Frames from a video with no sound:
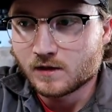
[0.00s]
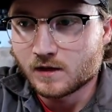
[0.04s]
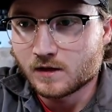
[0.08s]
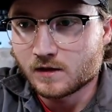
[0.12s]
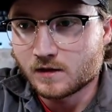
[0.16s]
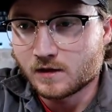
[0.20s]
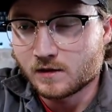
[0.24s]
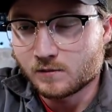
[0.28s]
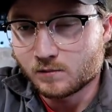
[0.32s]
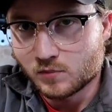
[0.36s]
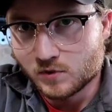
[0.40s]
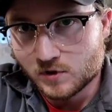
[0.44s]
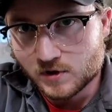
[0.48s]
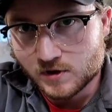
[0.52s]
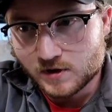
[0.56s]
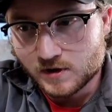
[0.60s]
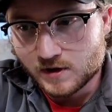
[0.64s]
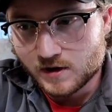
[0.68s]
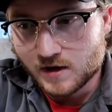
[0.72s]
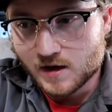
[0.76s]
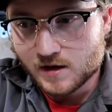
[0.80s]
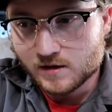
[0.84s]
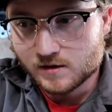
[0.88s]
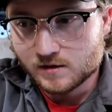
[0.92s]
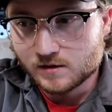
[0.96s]
and then put it
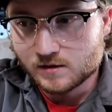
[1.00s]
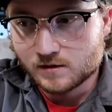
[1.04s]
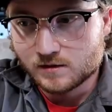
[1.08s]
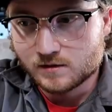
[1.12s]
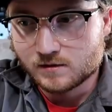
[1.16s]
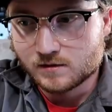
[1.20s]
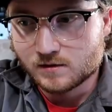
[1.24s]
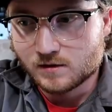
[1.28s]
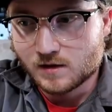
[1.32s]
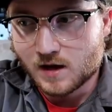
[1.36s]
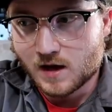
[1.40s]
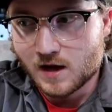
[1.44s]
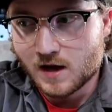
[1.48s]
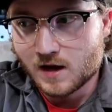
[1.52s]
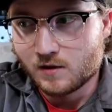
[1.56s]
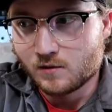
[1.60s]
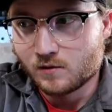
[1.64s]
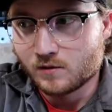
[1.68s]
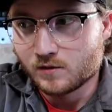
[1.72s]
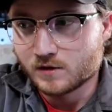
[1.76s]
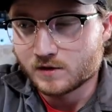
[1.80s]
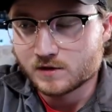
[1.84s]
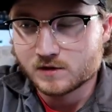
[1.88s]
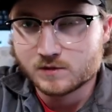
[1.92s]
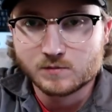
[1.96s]
together, I
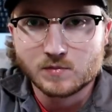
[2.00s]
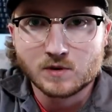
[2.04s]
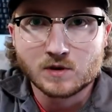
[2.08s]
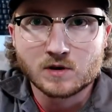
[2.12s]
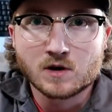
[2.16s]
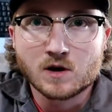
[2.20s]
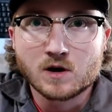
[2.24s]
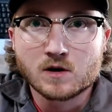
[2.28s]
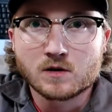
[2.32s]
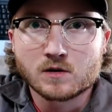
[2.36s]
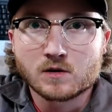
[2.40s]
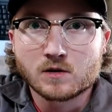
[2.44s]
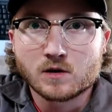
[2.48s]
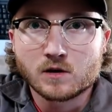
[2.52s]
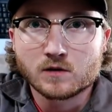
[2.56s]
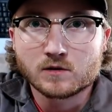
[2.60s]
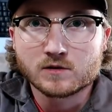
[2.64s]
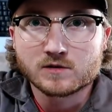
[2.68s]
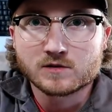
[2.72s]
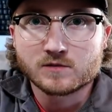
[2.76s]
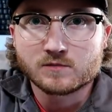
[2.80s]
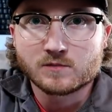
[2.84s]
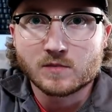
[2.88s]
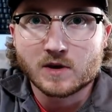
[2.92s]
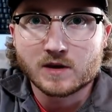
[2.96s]
would have spent
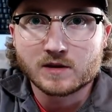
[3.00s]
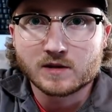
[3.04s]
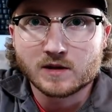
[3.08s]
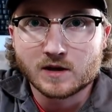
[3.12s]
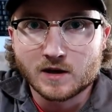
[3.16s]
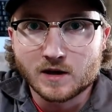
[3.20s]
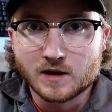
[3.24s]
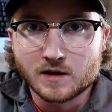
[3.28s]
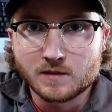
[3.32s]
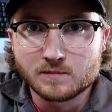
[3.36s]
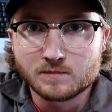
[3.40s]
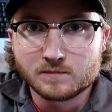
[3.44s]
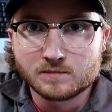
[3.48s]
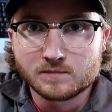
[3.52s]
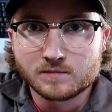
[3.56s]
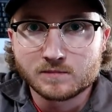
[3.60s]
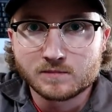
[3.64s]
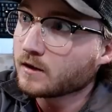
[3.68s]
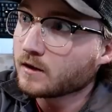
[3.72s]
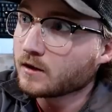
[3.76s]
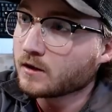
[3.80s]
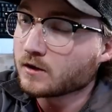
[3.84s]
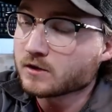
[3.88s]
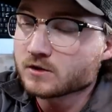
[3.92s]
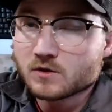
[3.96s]
$100 of my time.
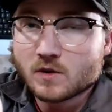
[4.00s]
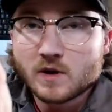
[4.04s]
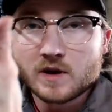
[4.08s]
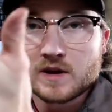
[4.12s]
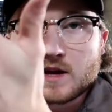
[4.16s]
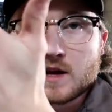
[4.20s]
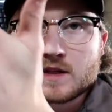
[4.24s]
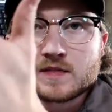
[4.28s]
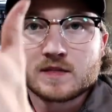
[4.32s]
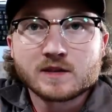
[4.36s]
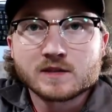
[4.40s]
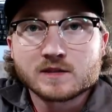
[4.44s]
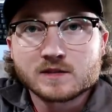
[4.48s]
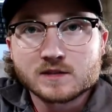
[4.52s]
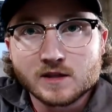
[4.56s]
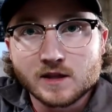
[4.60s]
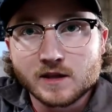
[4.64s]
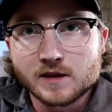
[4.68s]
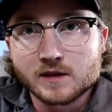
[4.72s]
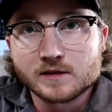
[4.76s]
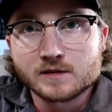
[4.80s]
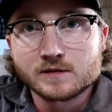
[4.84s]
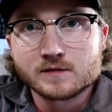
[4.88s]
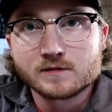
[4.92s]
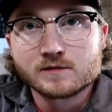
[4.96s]
So I got this
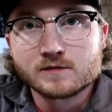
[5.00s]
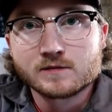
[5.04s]
thing.